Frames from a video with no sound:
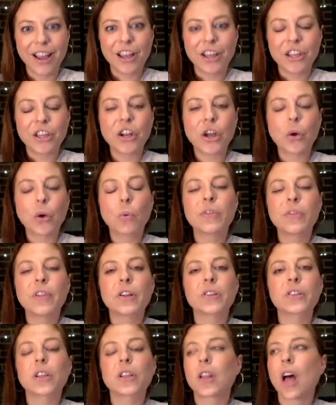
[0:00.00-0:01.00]
You know,
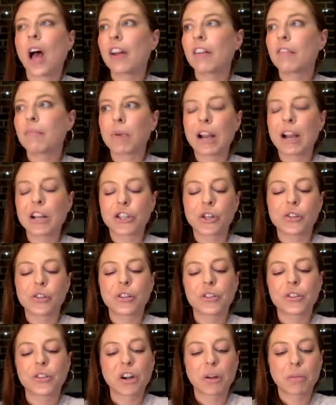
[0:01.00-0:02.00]
there's a lot of pressure in
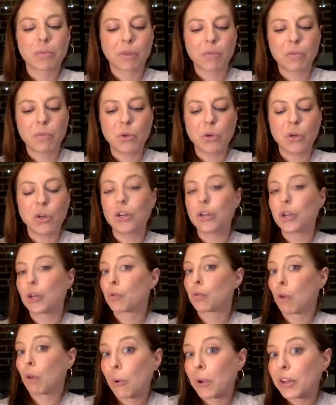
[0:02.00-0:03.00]
the startup community to
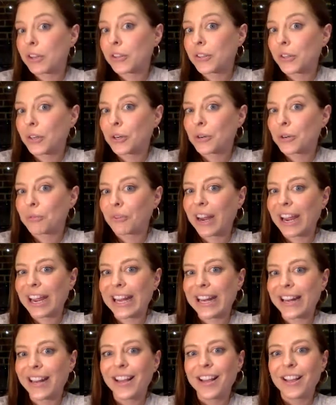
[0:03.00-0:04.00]
grow at a certain
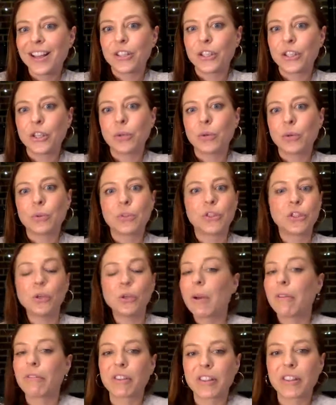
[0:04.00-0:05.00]
rate, to
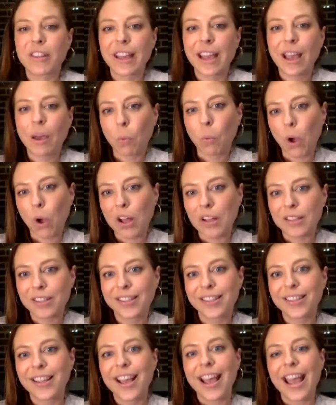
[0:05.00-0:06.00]
do everything at
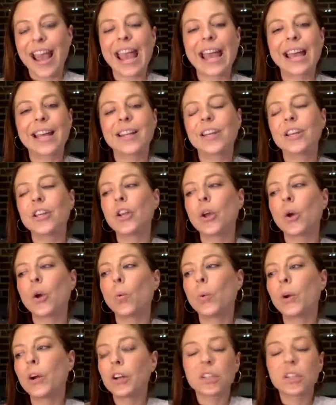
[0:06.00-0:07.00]
once. And, you know,
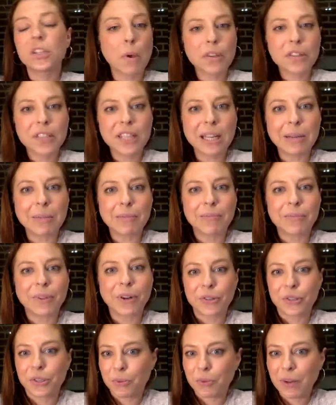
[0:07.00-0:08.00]
we're a small team.
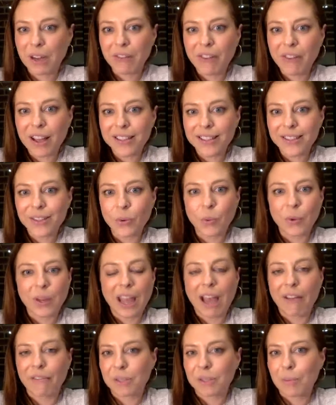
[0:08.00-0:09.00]
There's three of us. We
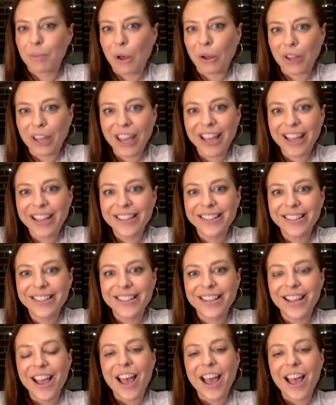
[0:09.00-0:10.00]
have small
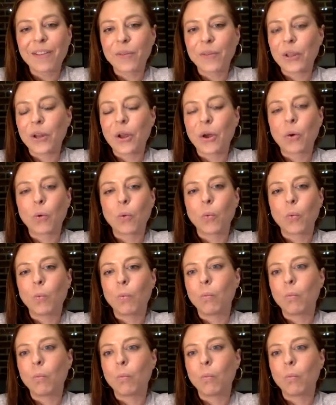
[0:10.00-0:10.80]
kids. You know,